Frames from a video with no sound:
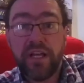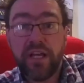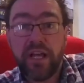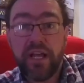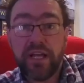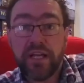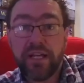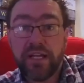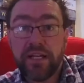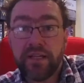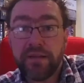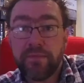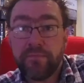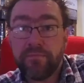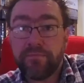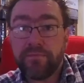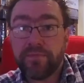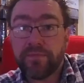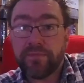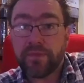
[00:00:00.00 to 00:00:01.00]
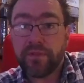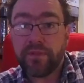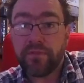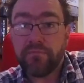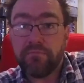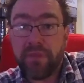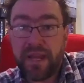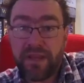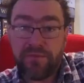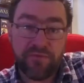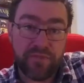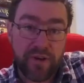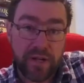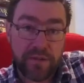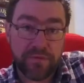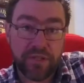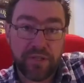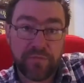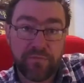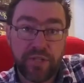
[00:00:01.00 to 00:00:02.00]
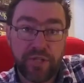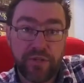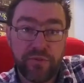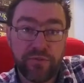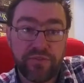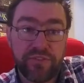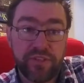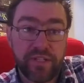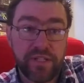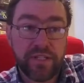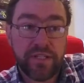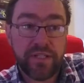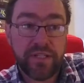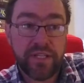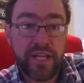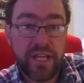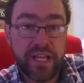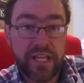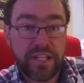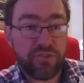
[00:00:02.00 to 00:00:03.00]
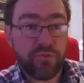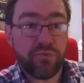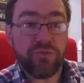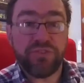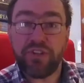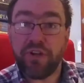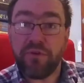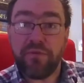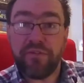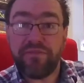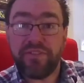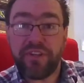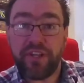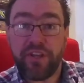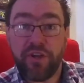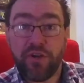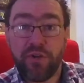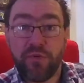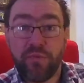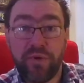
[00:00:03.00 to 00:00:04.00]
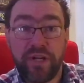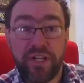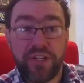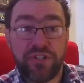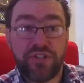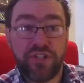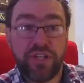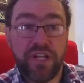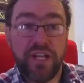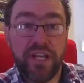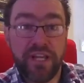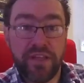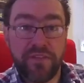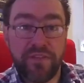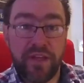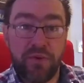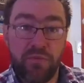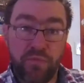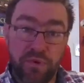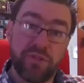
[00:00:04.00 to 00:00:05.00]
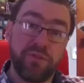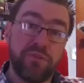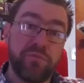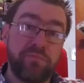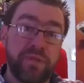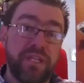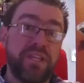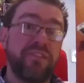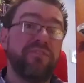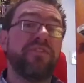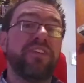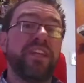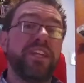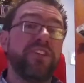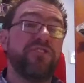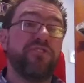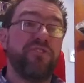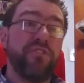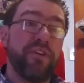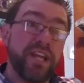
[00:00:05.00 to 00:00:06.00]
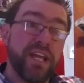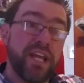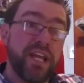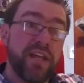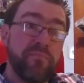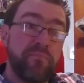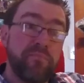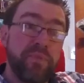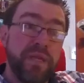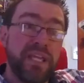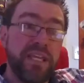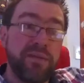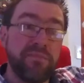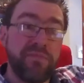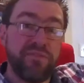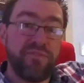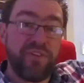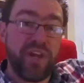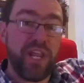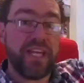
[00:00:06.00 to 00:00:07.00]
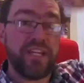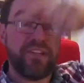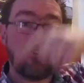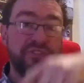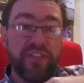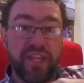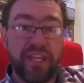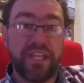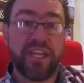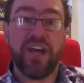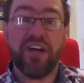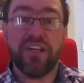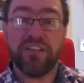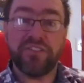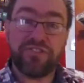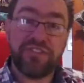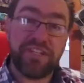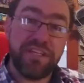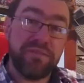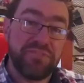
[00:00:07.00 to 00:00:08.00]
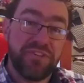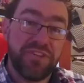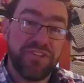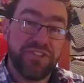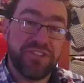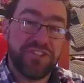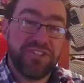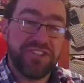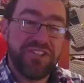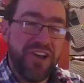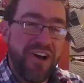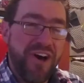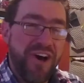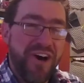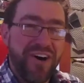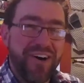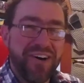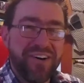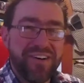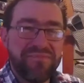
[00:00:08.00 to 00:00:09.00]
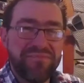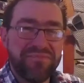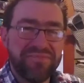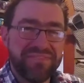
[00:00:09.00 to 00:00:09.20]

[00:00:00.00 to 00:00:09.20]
mainframe computer. It's also a video in which there will be featuring a beam of light that I can't seem to stop,